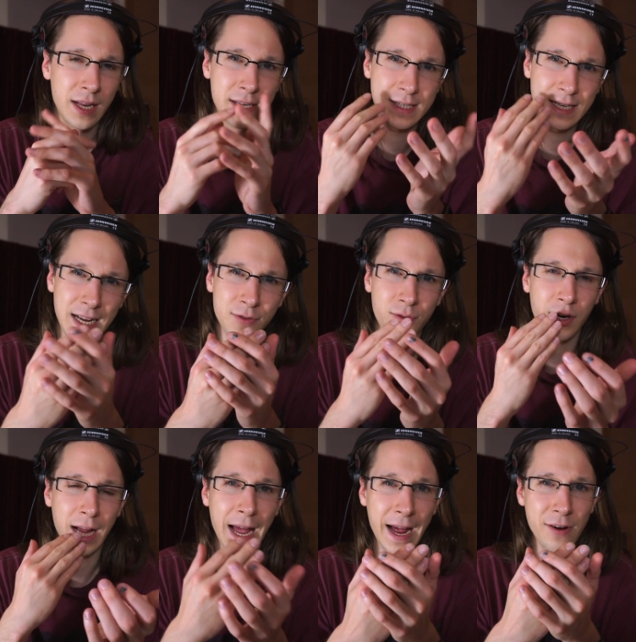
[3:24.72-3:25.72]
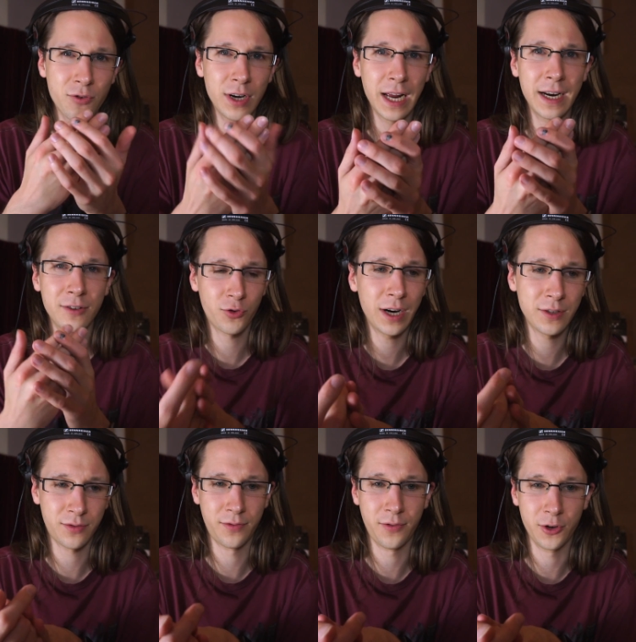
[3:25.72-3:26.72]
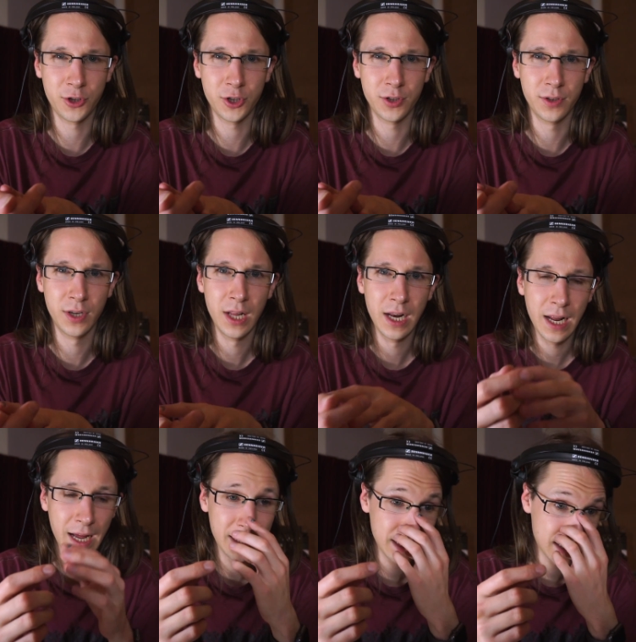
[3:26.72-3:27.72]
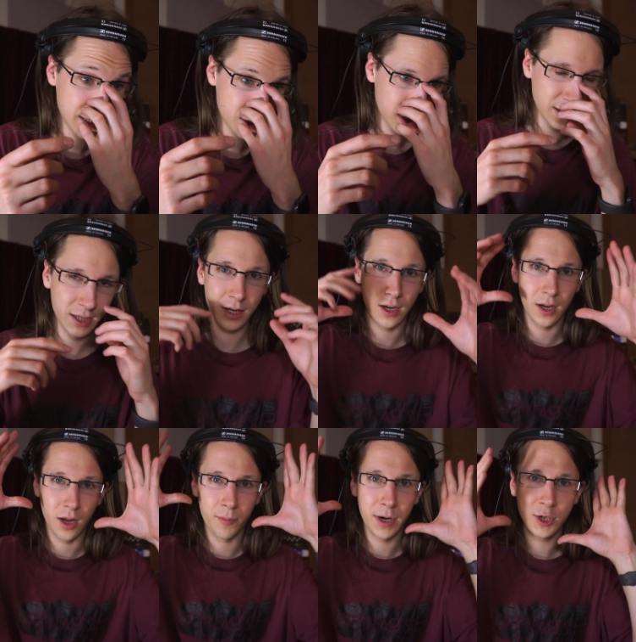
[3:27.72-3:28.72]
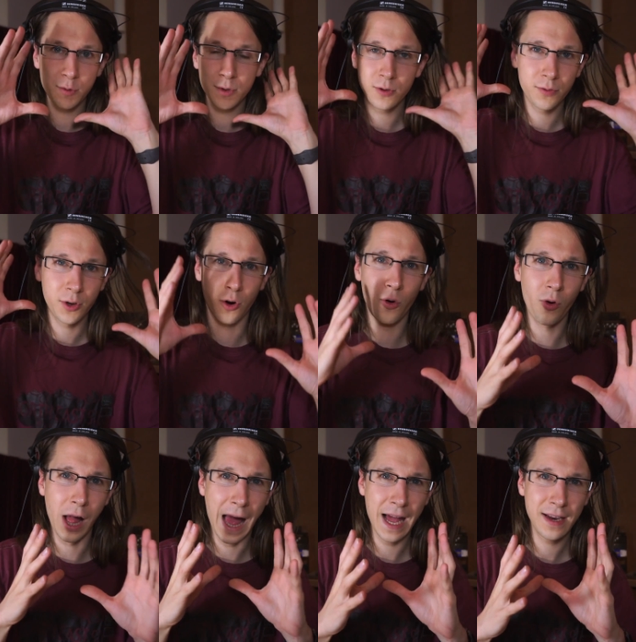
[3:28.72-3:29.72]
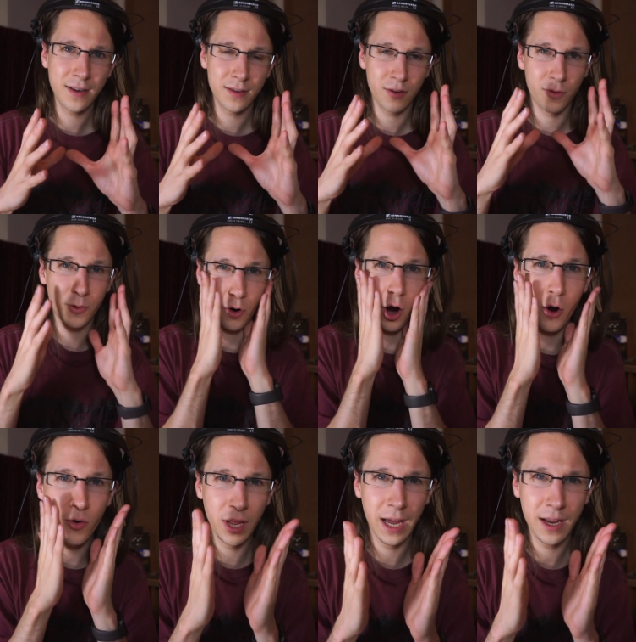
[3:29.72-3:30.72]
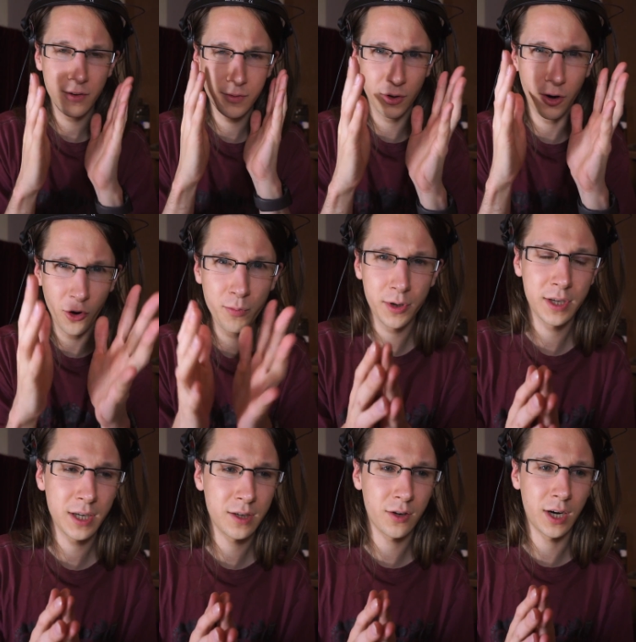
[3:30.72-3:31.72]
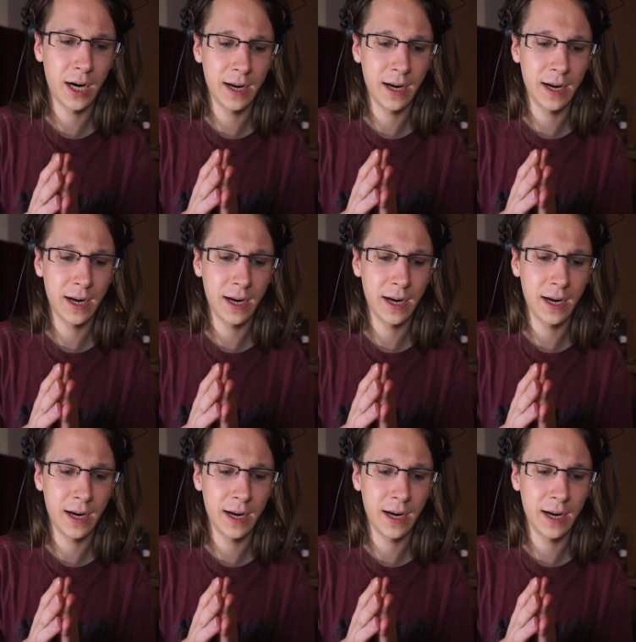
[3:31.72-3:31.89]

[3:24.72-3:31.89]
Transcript: It stands for a head-related transfer function, and that's actually a measurement of your whole head, of your own particular